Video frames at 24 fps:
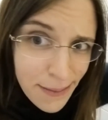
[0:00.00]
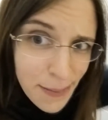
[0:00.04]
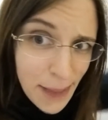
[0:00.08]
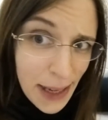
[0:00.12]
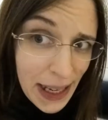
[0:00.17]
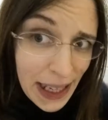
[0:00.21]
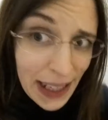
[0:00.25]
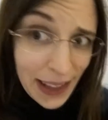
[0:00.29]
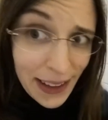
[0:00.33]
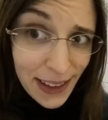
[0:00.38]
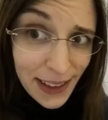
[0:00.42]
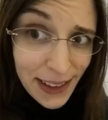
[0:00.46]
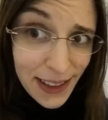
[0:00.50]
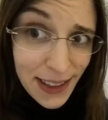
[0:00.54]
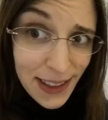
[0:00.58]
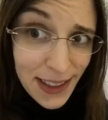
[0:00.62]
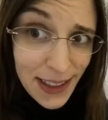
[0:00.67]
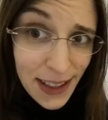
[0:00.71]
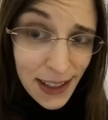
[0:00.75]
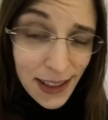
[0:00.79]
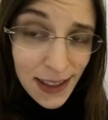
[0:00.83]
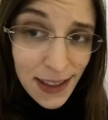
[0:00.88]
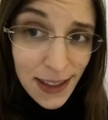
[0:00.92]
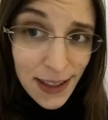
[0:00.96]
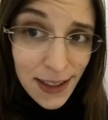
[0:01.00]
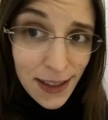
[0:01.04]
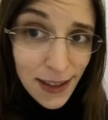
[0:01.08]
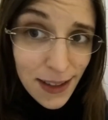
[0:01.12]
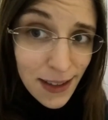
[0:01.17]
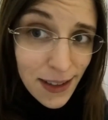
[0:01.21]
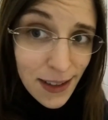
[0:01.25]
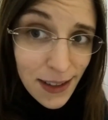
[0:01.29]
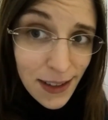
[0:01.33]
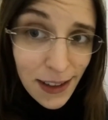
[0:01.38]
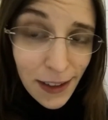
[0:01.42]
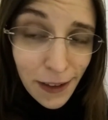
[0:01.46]
make the
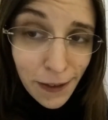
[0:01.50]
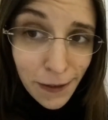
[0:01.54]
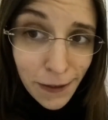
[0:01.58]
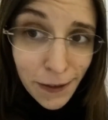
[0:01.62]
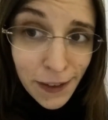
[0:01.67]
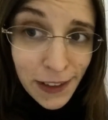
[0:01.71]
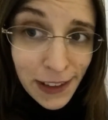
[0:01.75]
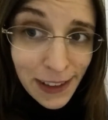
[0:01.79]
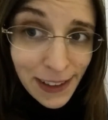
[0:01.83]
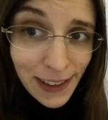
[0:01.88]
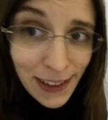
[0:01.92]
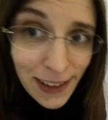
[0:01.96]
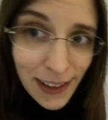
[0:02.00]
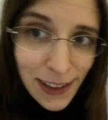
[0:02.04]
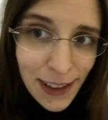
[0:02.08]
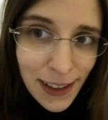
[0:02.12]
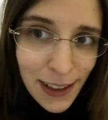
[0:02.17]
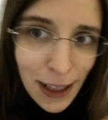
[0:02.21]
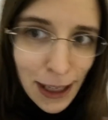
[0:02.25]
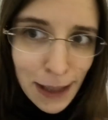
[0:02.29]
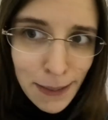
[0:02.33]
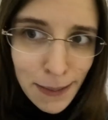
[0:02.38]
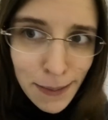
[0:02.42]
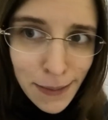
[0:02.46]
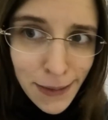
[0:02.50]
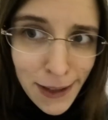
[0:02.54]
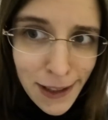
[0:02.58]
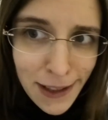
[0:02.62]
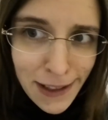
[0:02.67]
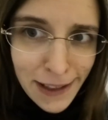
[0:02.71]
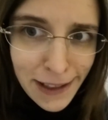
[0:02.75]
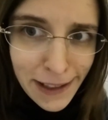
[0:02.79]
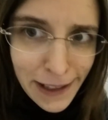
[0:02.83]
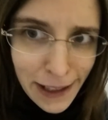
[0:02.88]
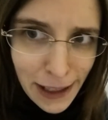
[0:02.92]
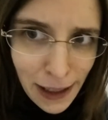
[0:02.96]
sensor feel that I'm
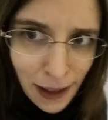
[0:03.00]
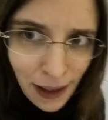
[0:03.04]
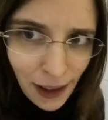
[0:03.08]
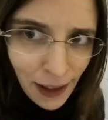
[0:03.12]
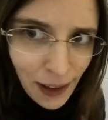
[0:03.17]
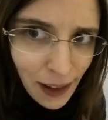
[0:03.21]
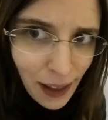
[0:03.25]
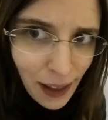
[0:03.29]
still